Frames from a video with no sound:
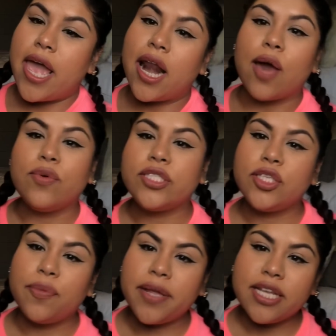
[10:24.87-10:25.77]
and I will
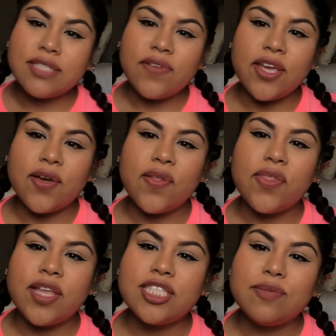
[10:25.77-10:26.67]
see you in my next video.
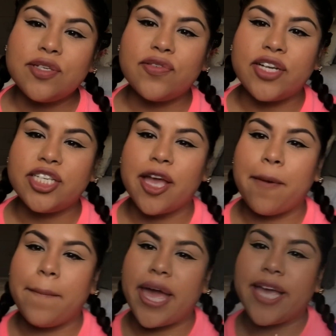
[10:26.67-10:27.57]
Thanks so much for watching.
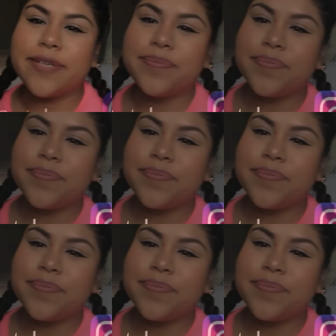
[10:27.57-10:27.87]
Bye.